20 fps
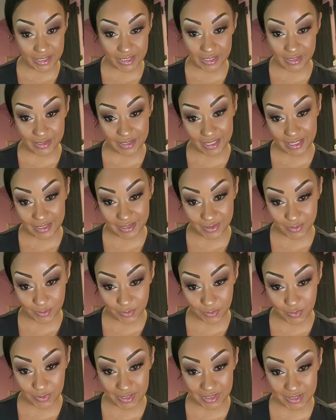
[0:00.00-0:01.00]
It tastes
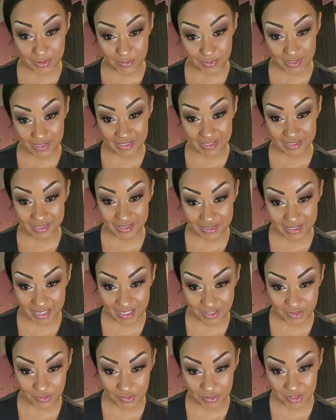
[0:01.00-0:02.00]
really, really good.
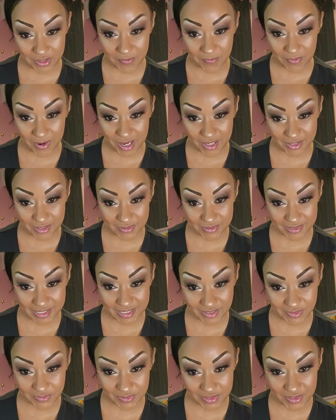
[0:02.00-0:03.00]
Thanks for the follow.
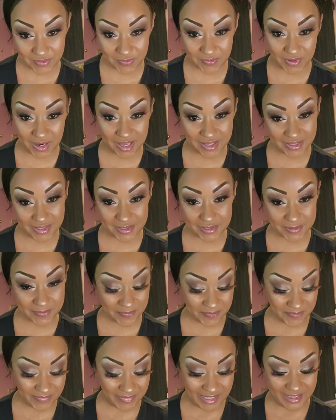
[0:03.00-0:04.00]
Thanks for the follow.
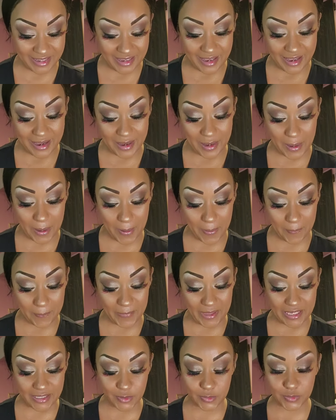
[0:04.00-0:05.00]

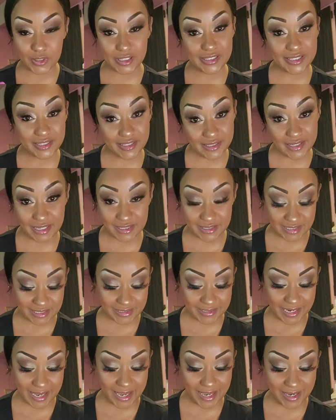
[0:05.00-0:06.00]
It's really good on
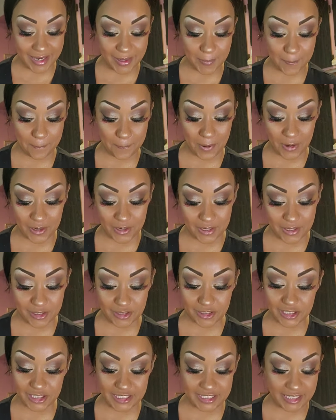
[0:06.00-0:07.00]
steak,
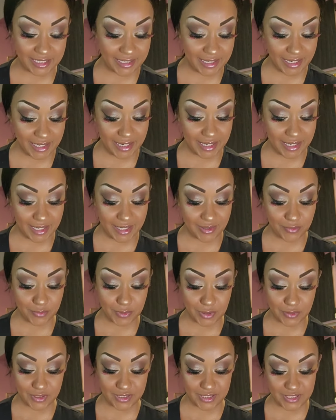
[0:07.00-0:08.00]
burgers, chicken,
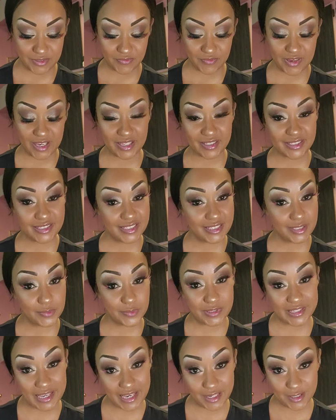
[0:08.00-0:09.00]
roasted veggies,
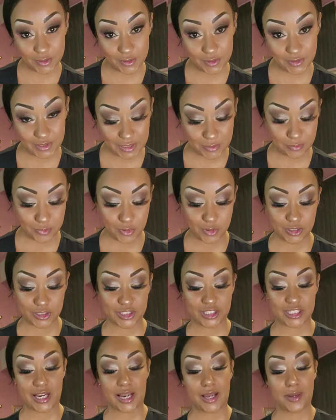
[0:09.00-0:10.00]
potatoes, and pork
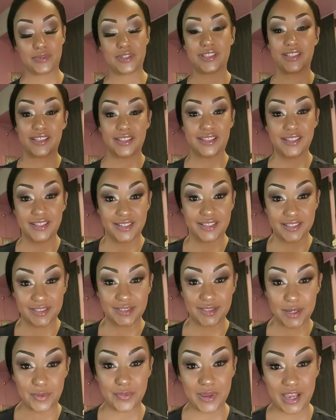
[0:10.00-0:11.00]
chops.
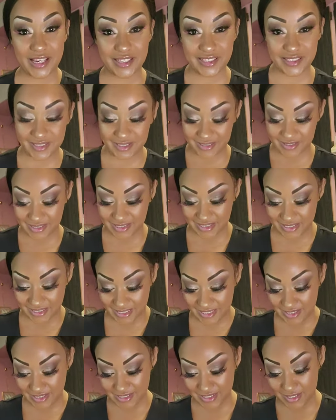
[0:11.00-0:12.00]
So I'm actually going to
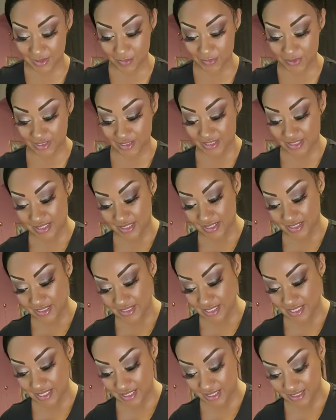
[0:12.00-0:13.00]
season it with
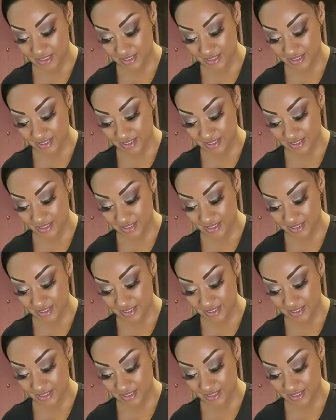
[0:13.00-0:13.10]
this.